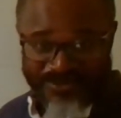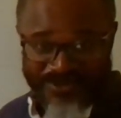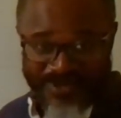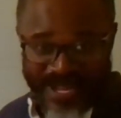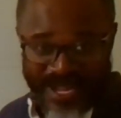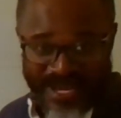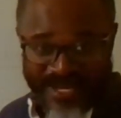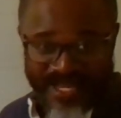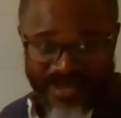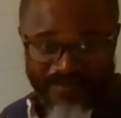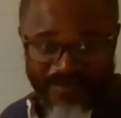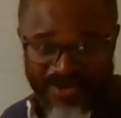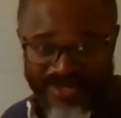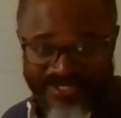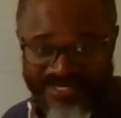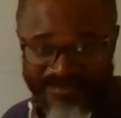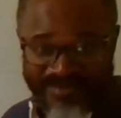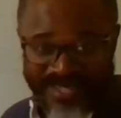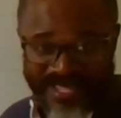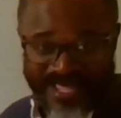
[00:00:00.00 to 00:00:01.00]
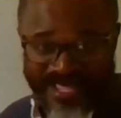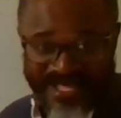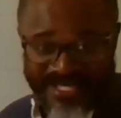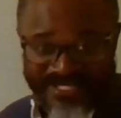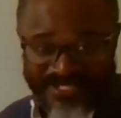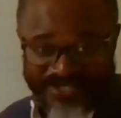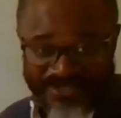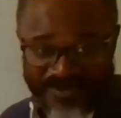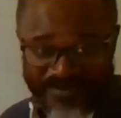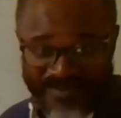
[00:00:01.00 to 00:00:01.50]
many other
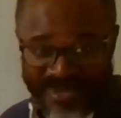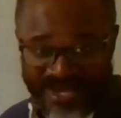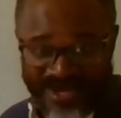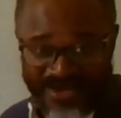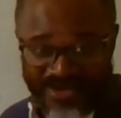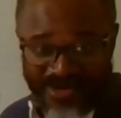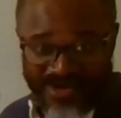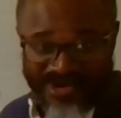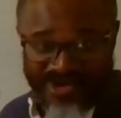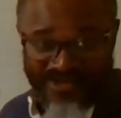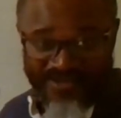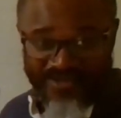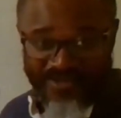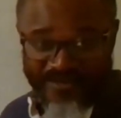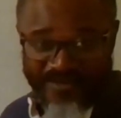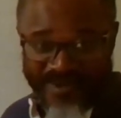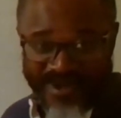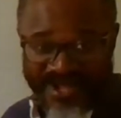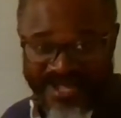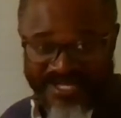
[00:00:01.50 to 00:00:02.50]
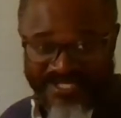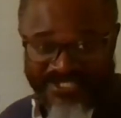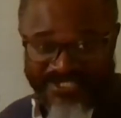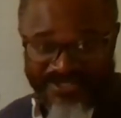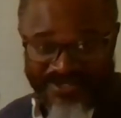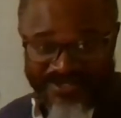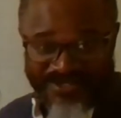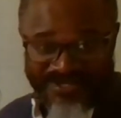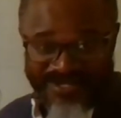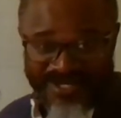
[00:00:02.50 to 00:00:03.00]
operation. Those are the things that
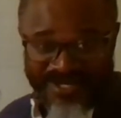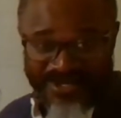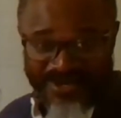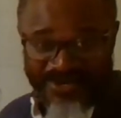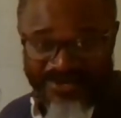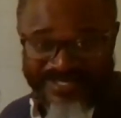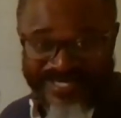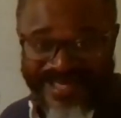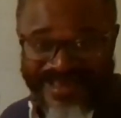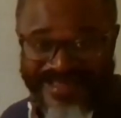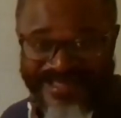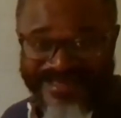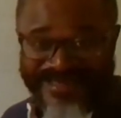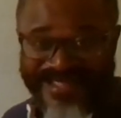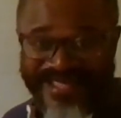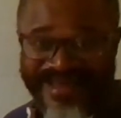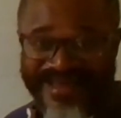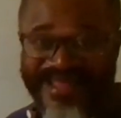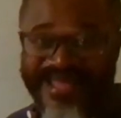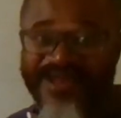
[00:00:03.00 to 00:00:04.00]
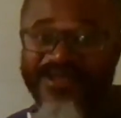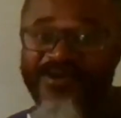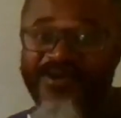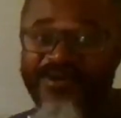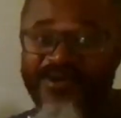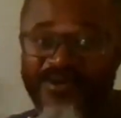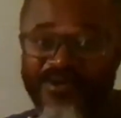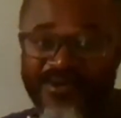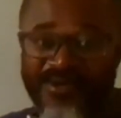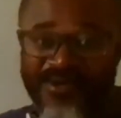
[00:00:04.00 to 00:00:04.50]
gonna wake you. Many
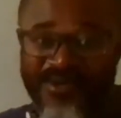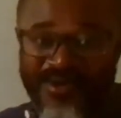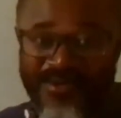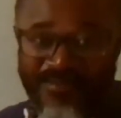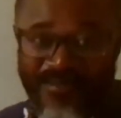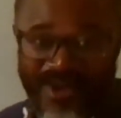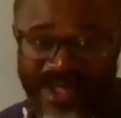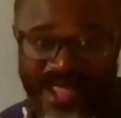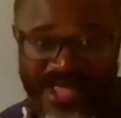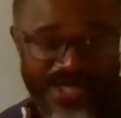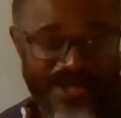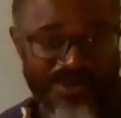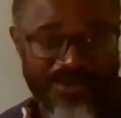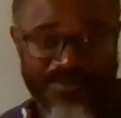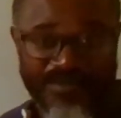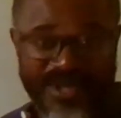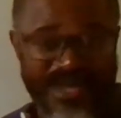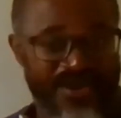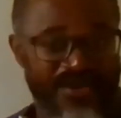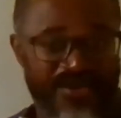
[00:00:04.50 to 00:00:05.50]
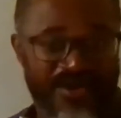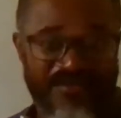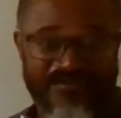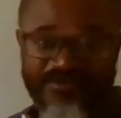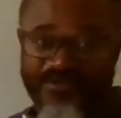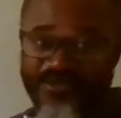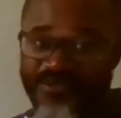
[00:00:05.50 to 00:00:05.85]
of you know the process.